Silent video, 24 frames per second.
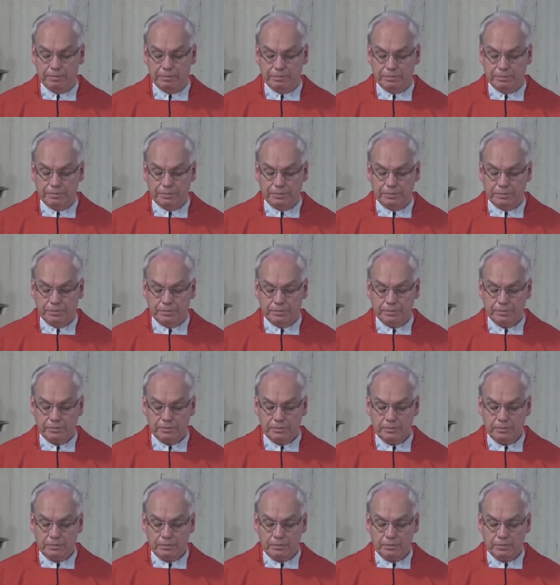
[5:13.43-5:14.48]

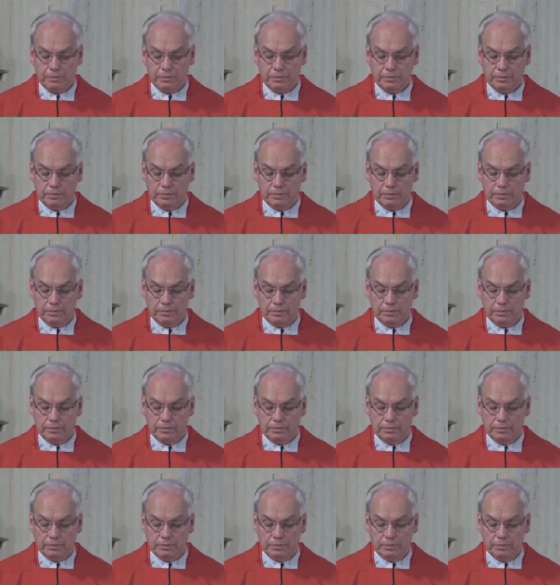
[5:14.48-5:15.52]

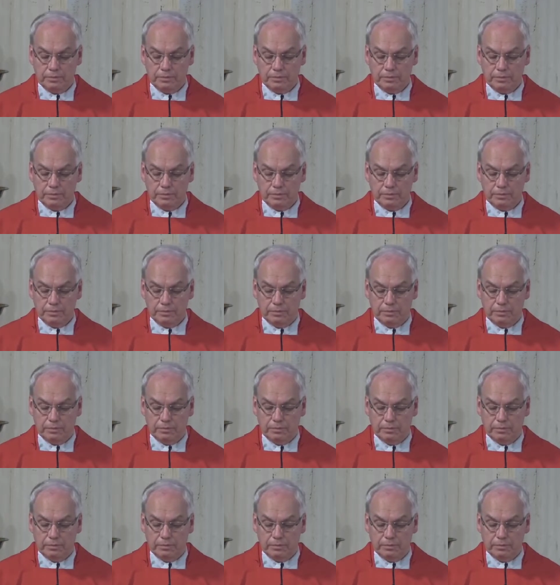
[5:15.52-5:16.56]

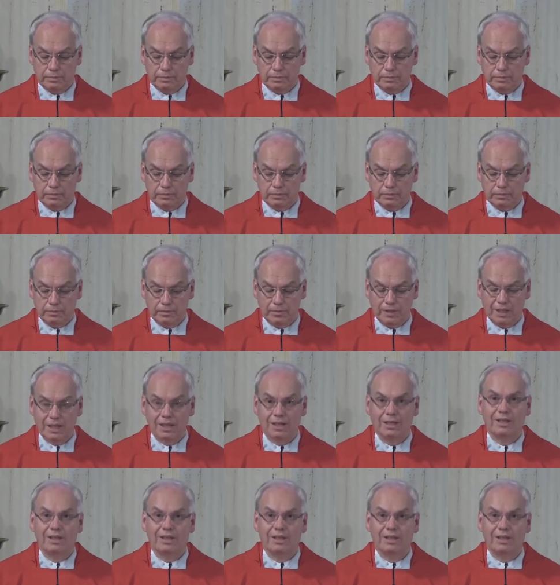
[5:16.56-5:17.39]
Nobody speaks.